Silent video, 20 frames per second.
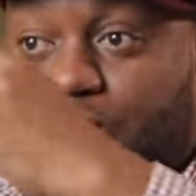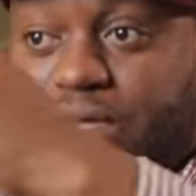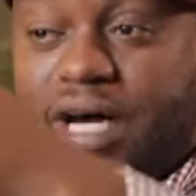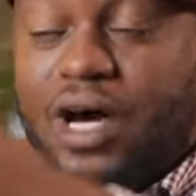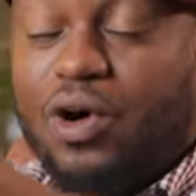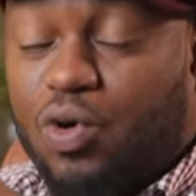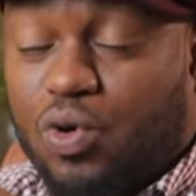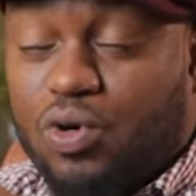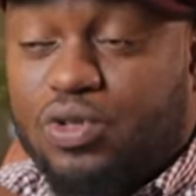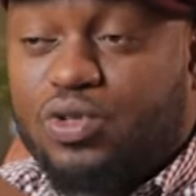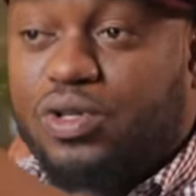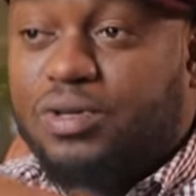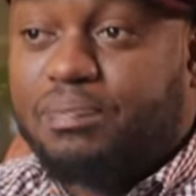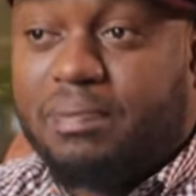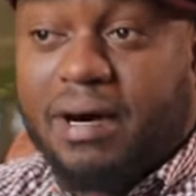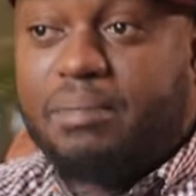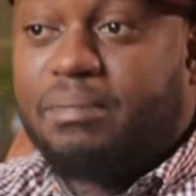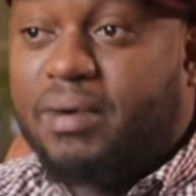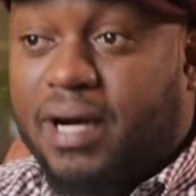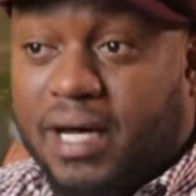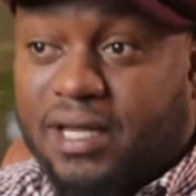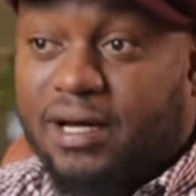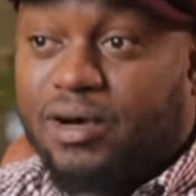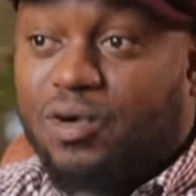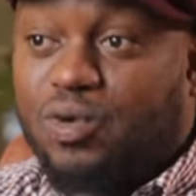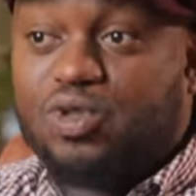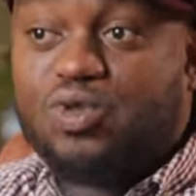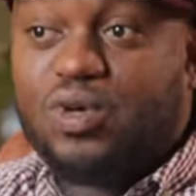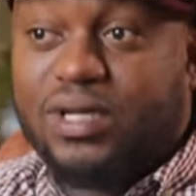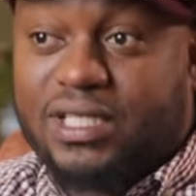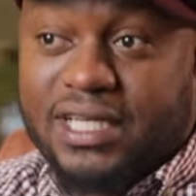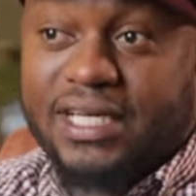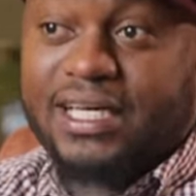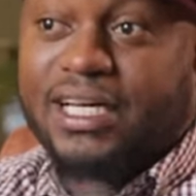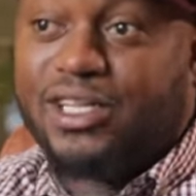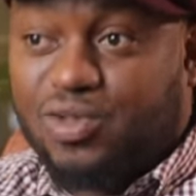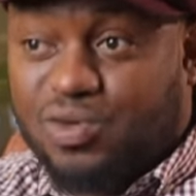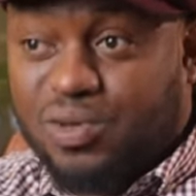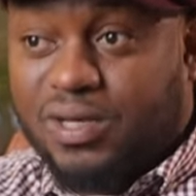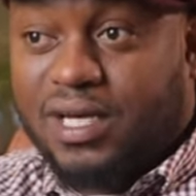So Danko was with my brother because we were
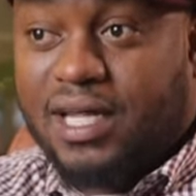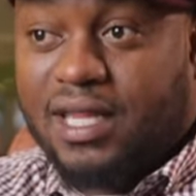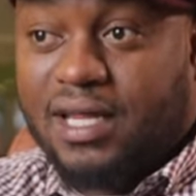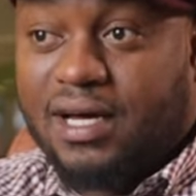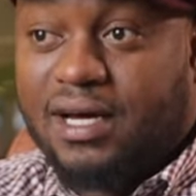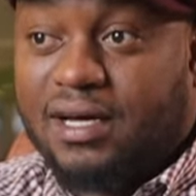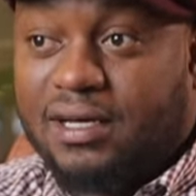taken together.